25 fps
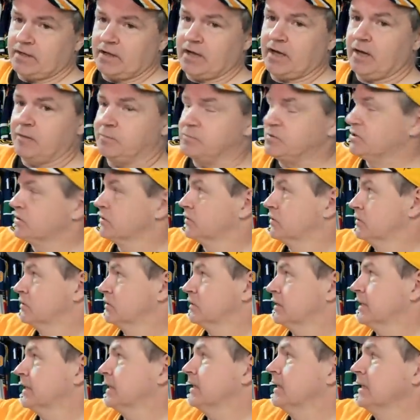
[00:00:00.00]

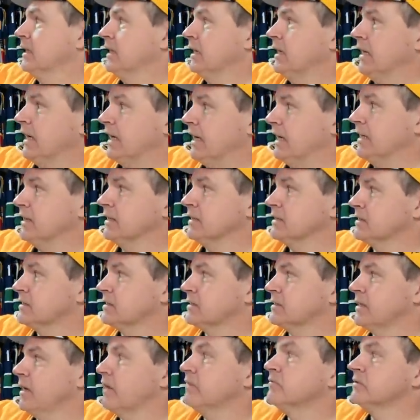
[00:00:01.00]
Absolutely. It is
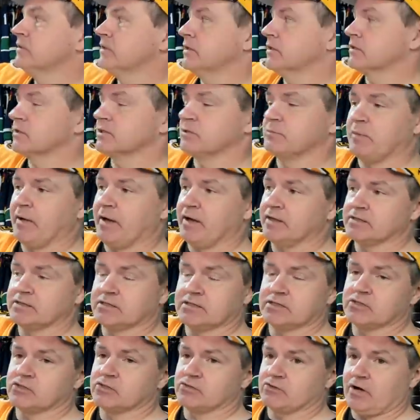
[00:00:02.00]
seven years past
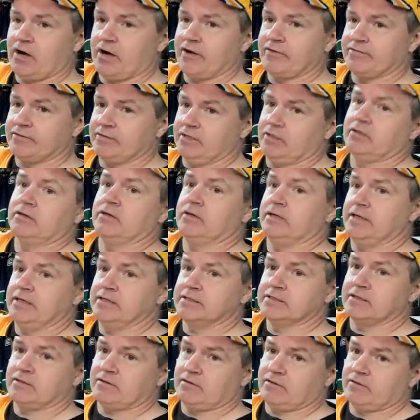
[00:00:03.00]
his draft year.
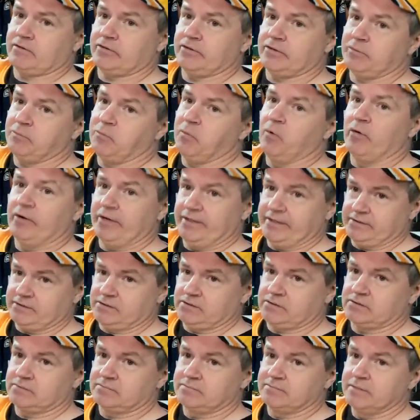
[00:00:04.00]
He's at 30
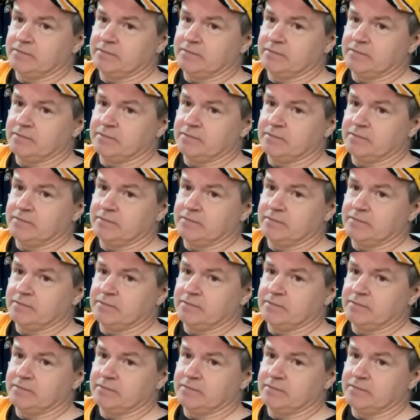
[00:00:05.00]
points.